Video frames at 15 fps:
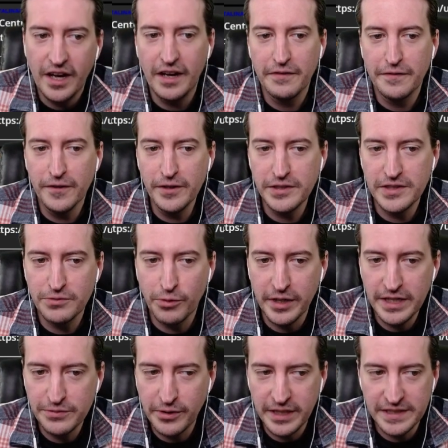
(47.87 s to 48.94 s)
first
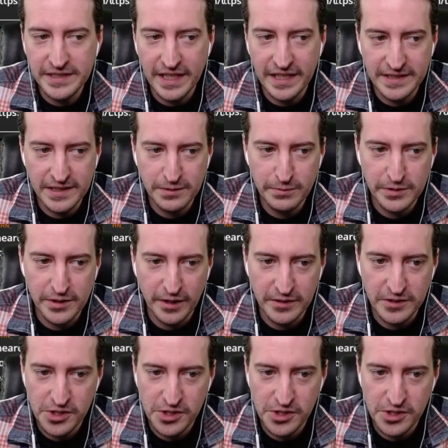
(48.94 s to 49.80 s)
2020 census results